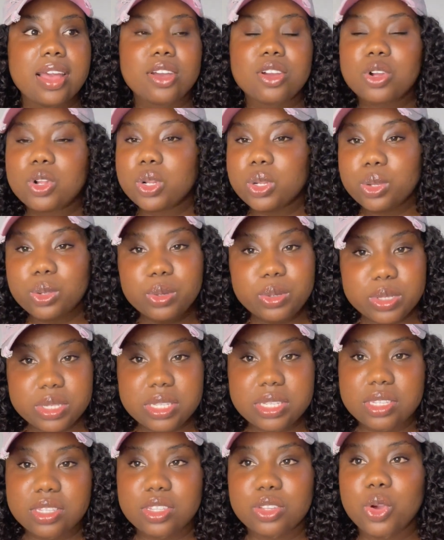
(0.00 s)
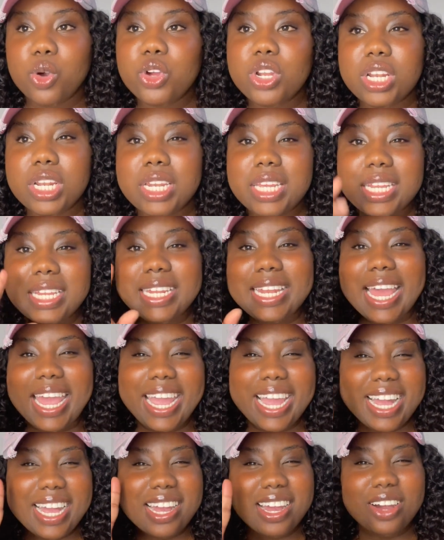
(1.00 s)
close, only
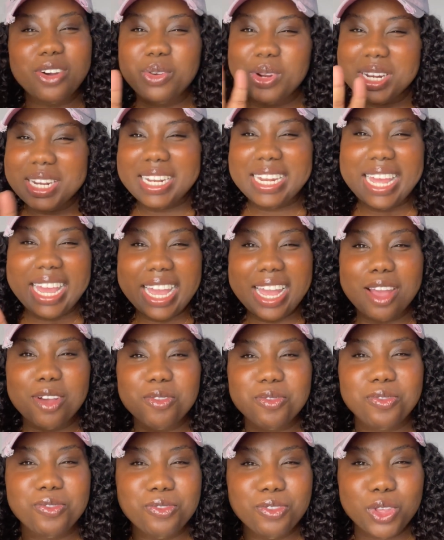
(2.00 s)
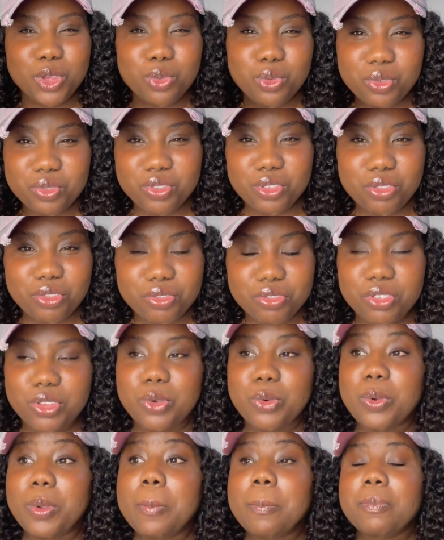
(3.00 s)
like a
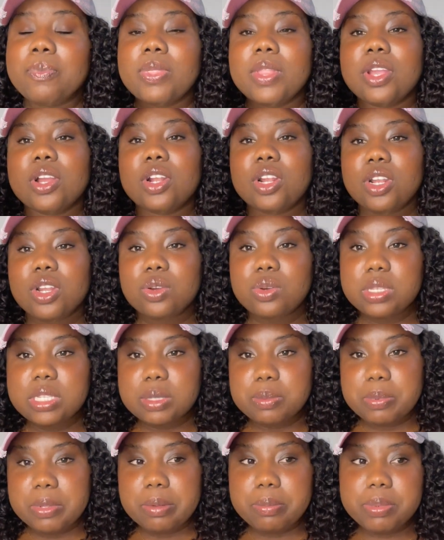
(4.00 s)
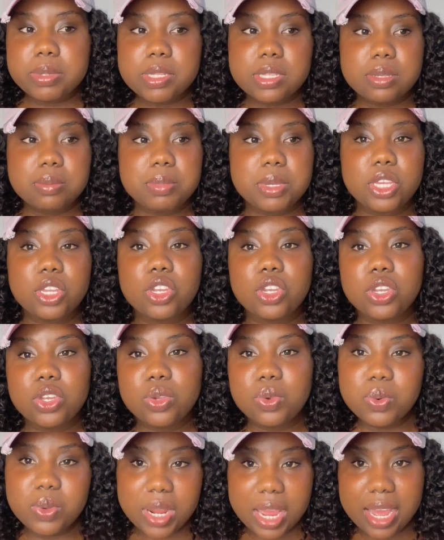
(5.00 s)
few close people to me
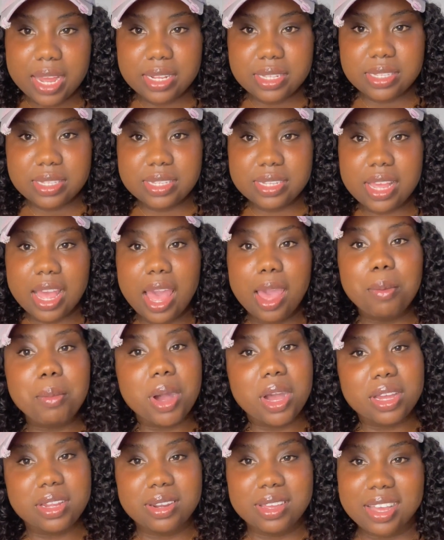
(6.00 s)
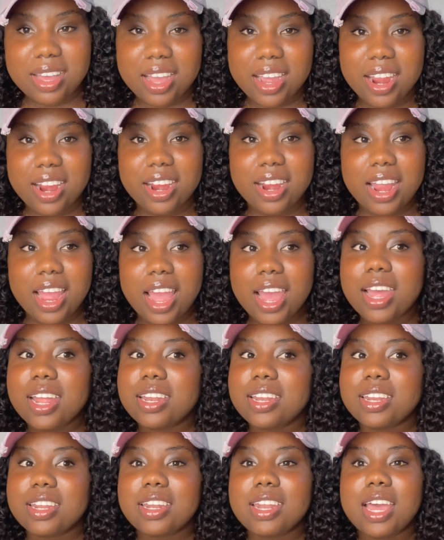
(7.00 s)
knew that I bought the car,
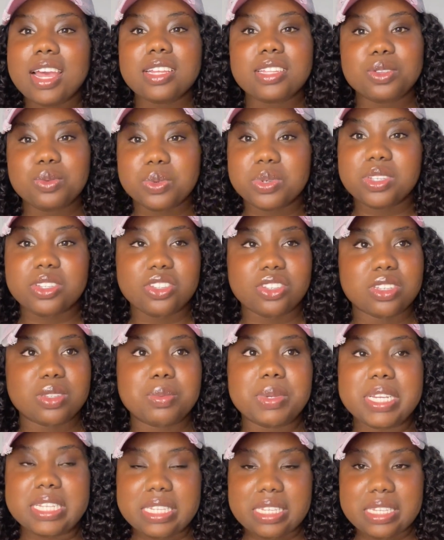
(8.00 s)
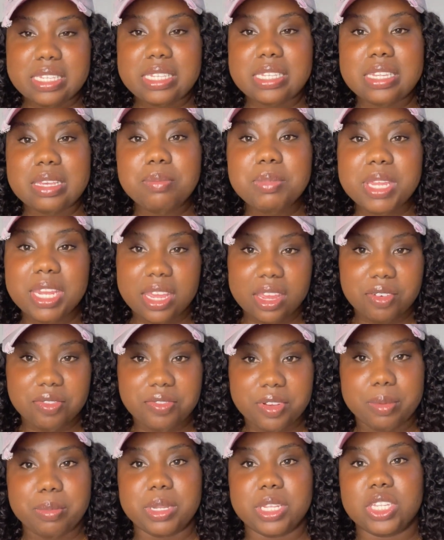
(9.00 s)
and that was just because it's immediate
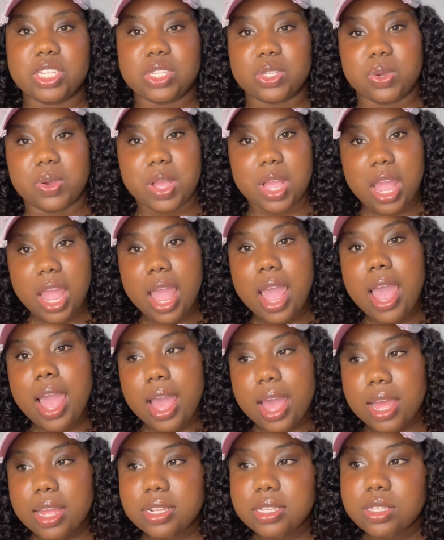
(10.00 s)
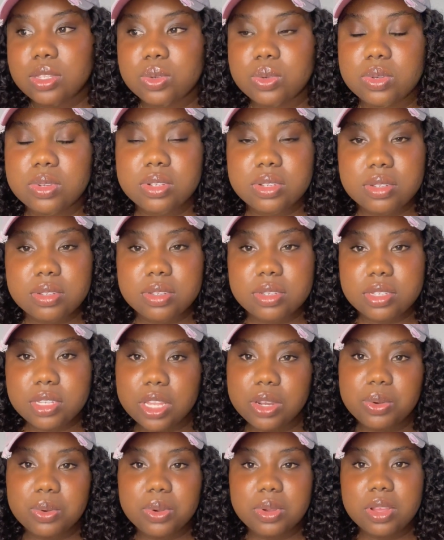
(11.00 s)
family, so I had to,
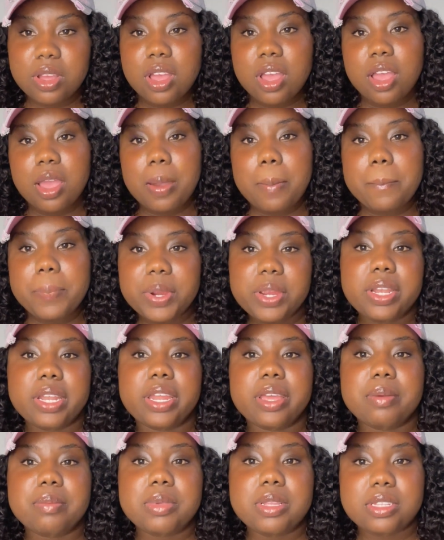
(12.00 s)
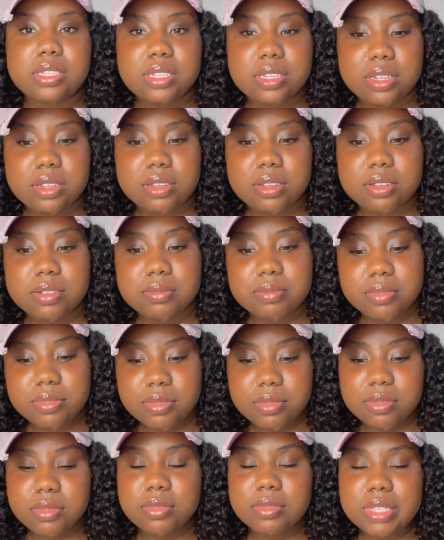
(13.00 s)
you know, bring them in
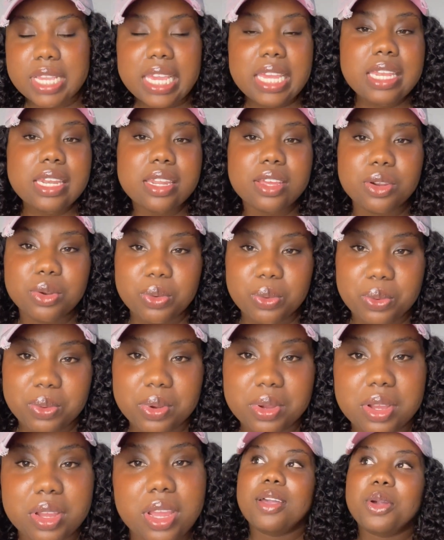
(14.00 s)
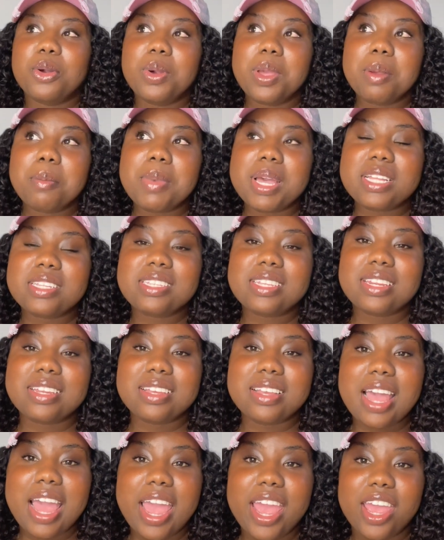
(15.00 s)
the know. Going back to
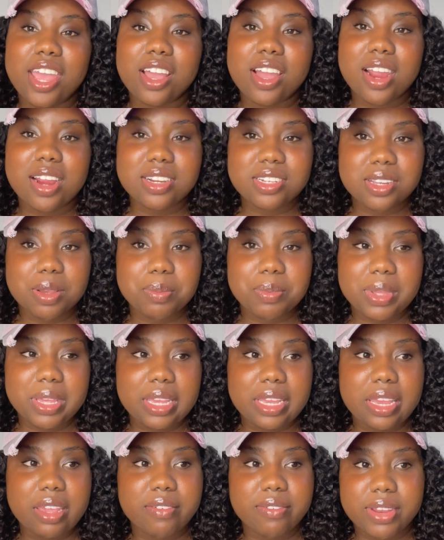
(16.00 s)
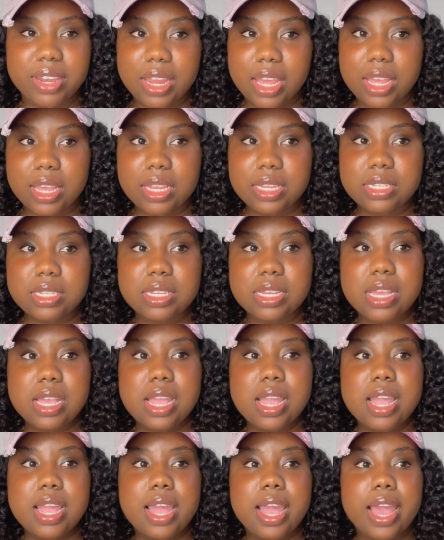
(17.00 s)
the car shopping every night,
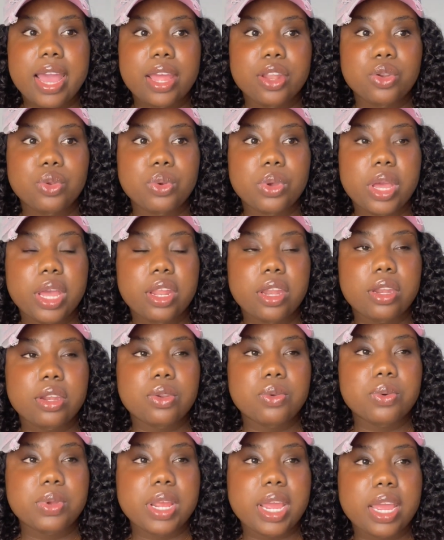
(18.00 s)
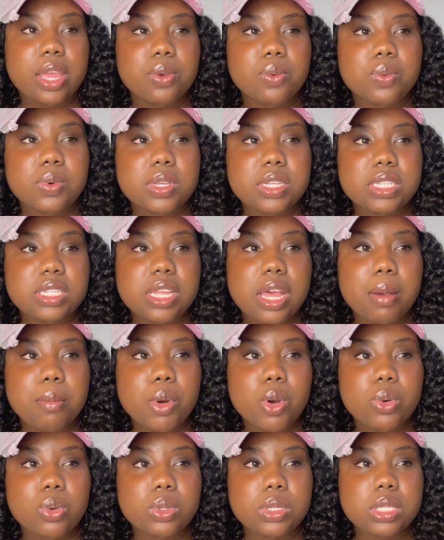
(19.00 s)
I know that it was
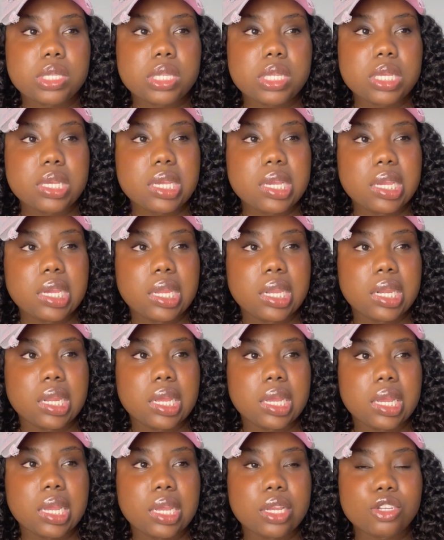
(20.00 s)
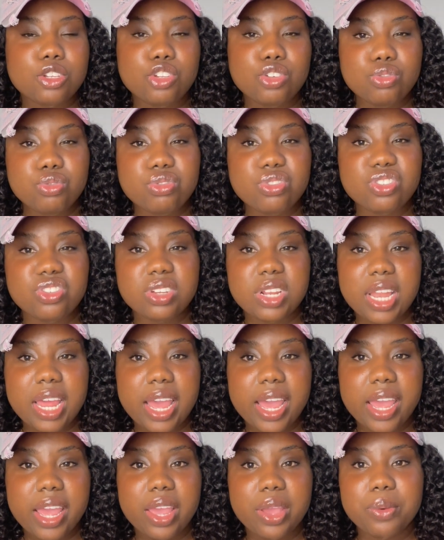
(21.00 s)
about in June,
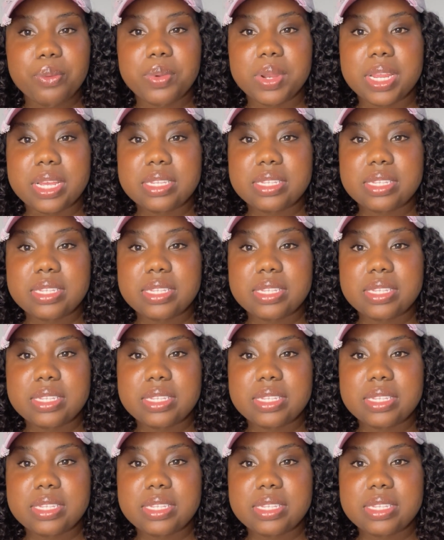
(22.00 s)
July when I